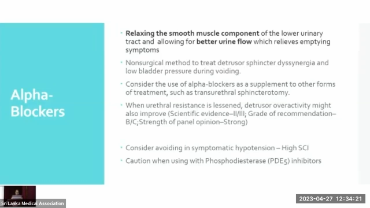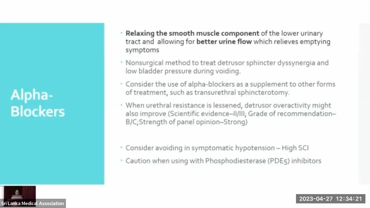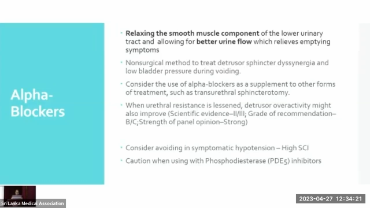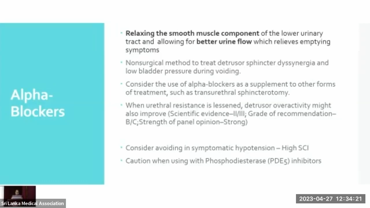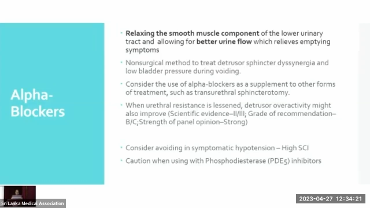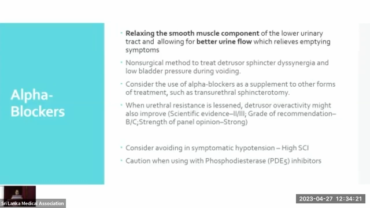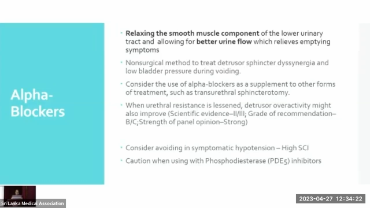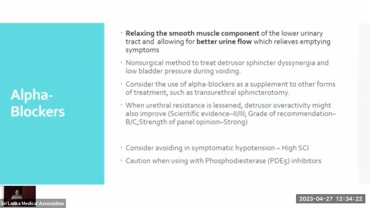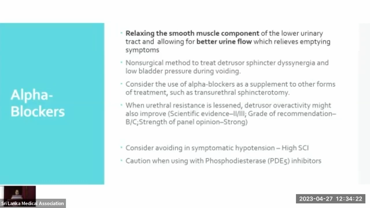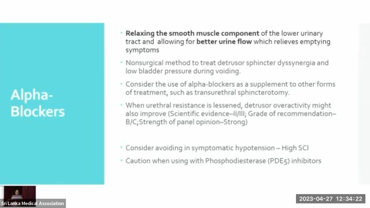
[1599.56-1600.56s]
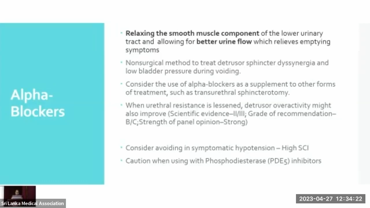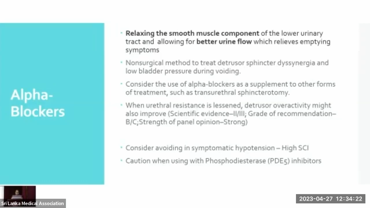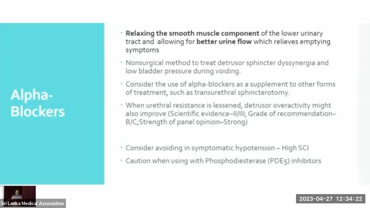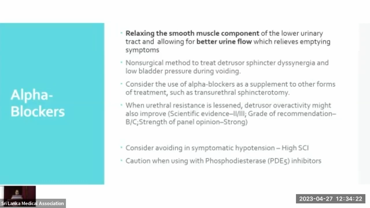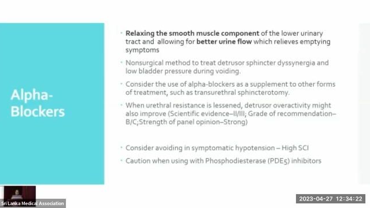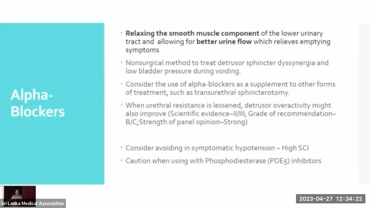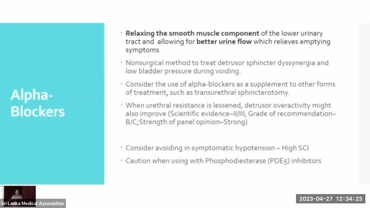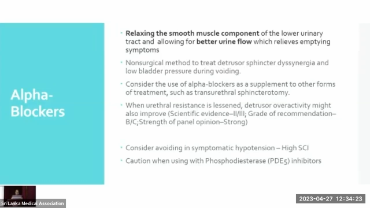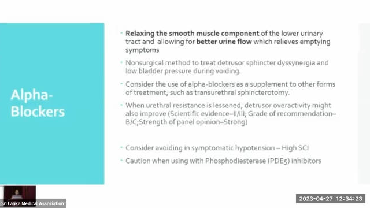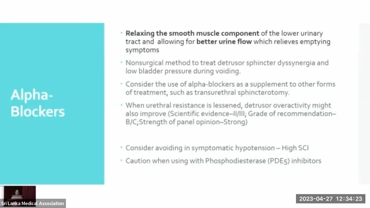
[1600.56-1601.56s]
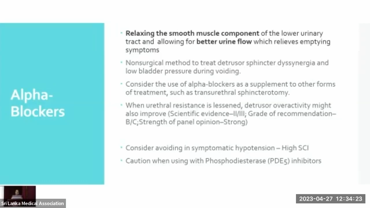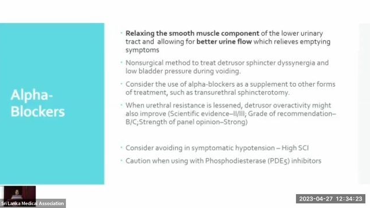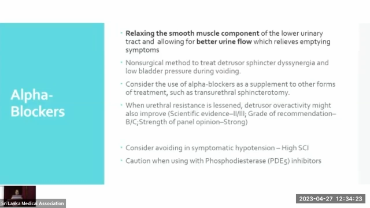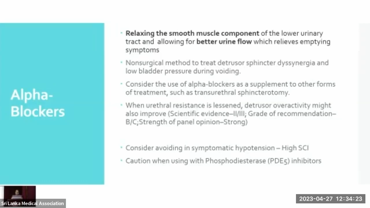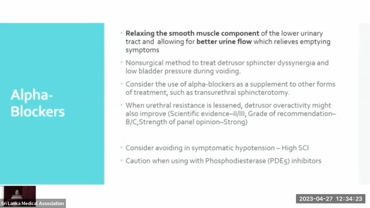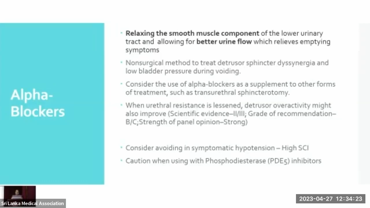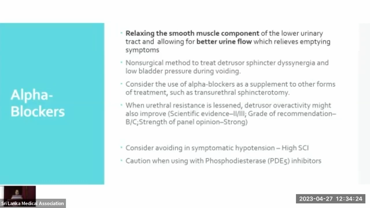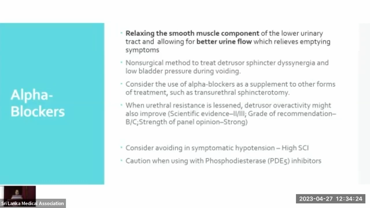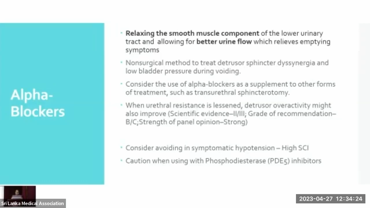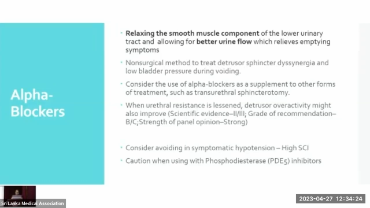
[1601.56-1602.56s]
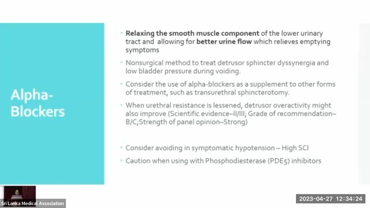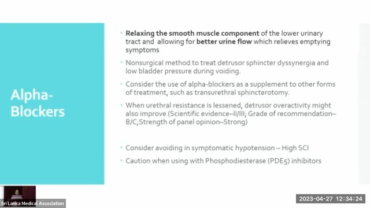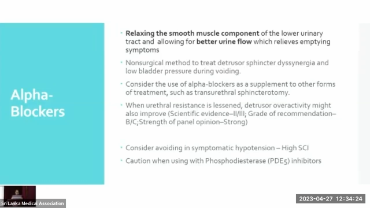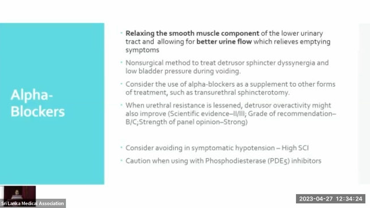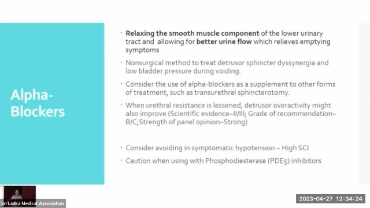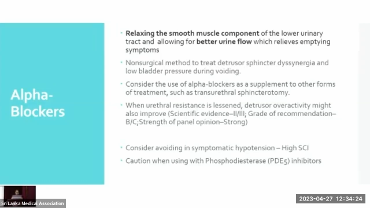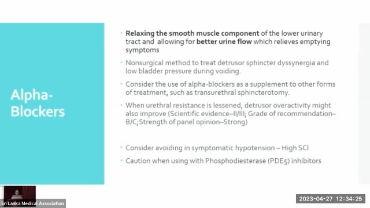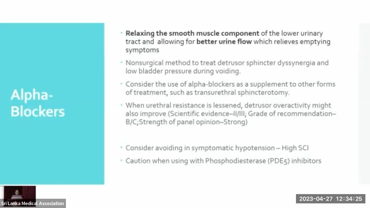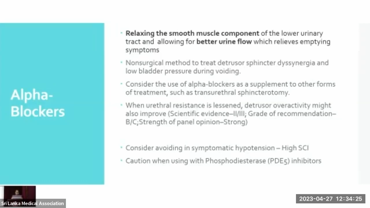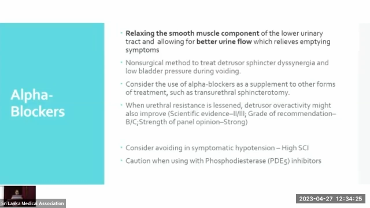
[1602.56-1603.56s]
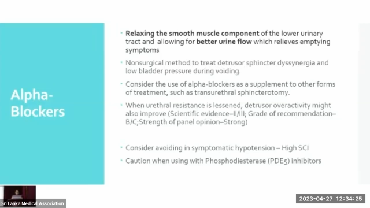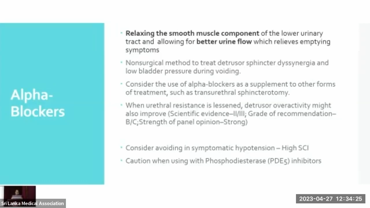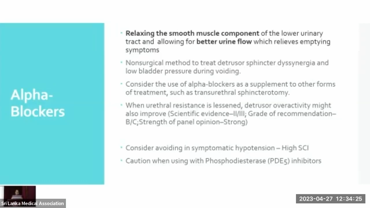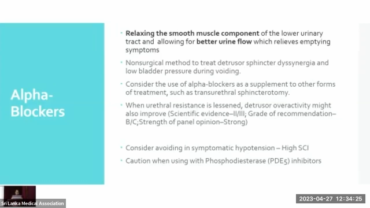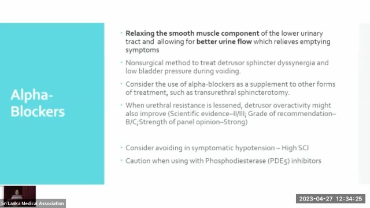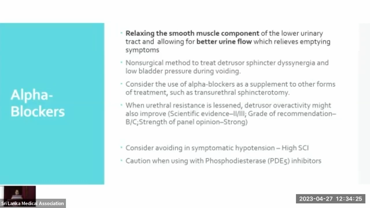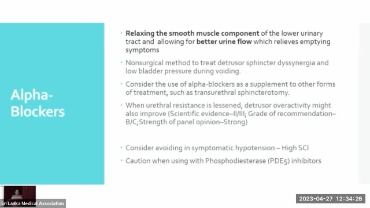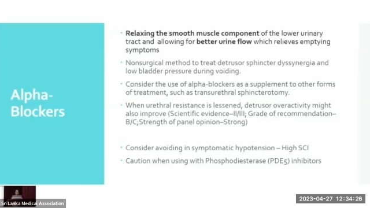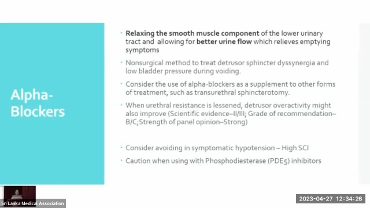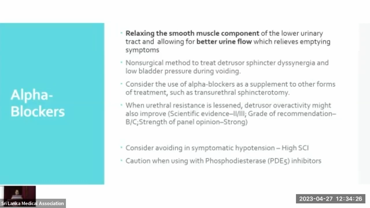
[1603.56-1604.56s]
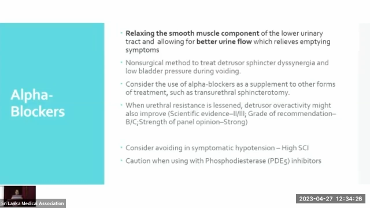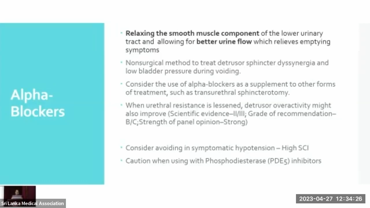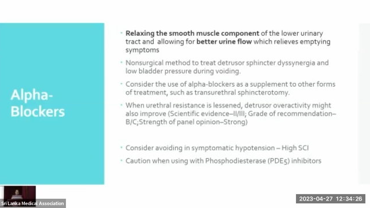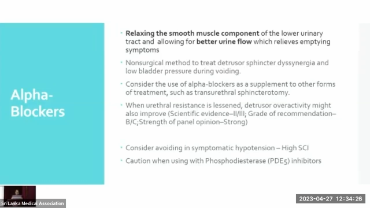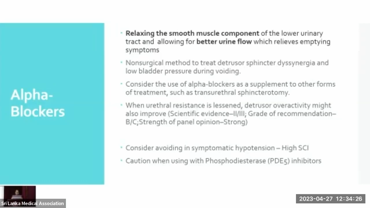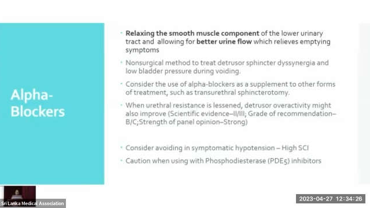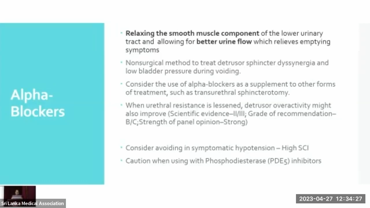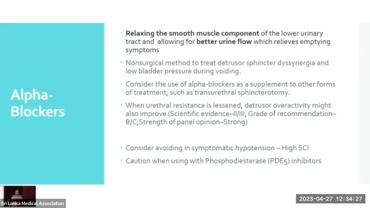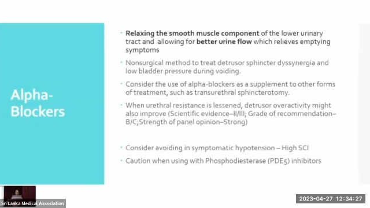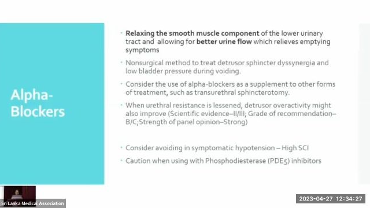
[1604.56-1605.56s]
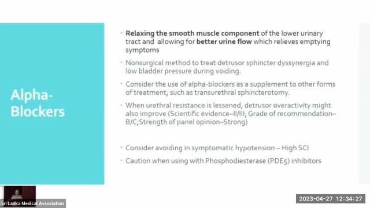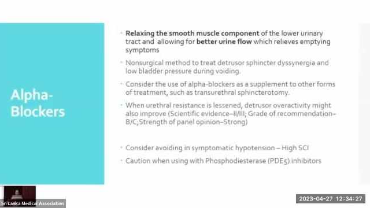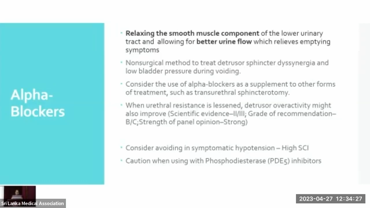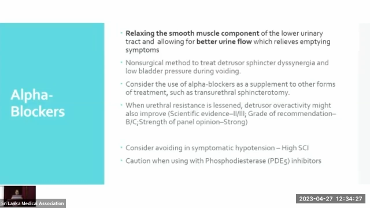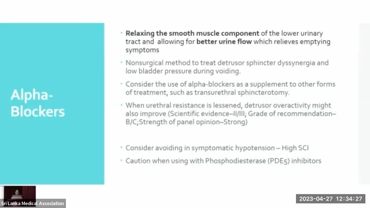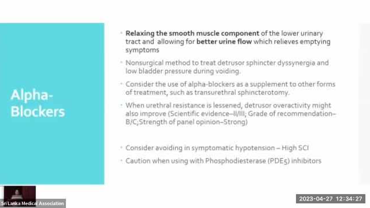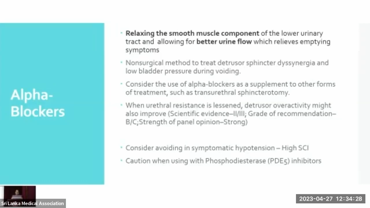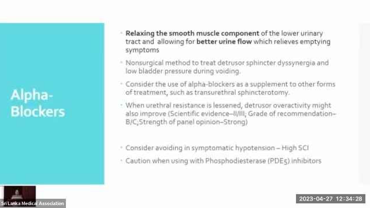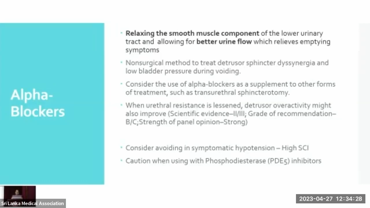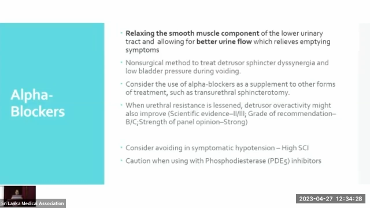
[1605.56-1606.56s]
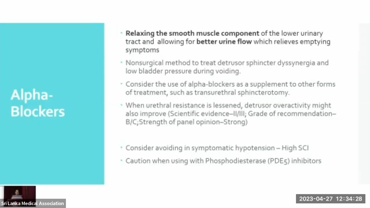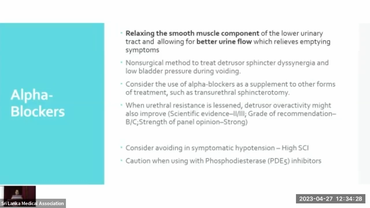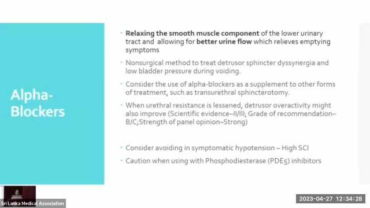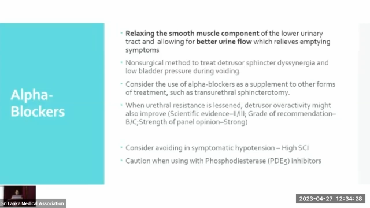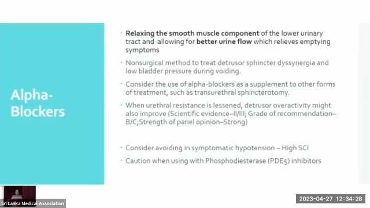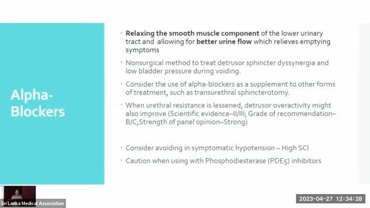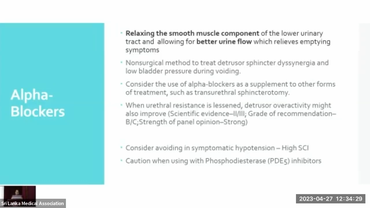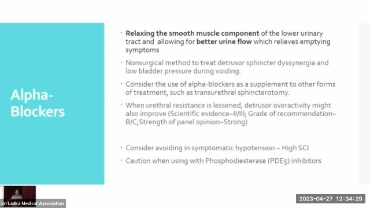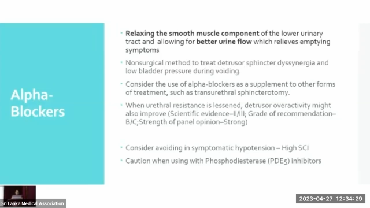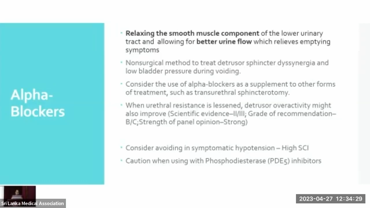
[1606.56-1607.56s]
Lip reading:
Nobody's mouth can be seen.